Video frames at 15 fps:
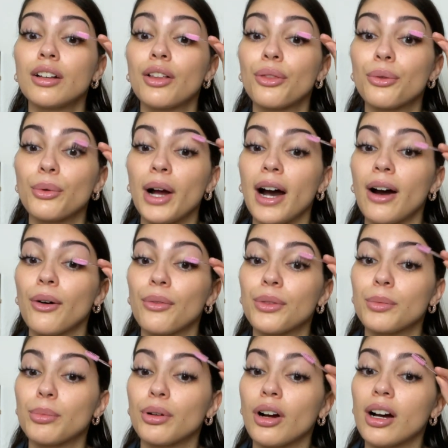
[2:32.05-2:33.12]
throughout the
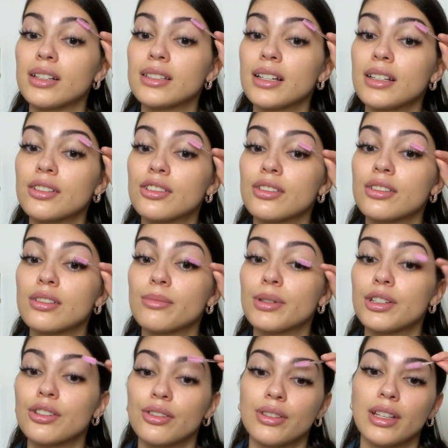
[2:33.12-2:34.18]
process just to make
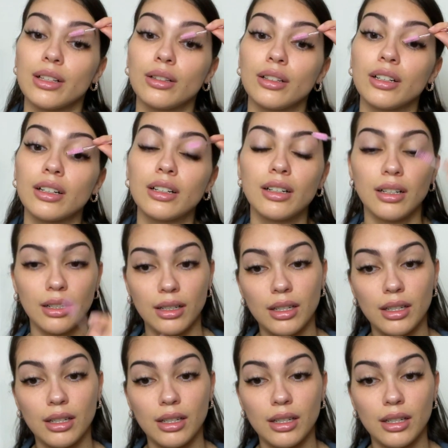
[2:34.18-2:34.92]
sure they look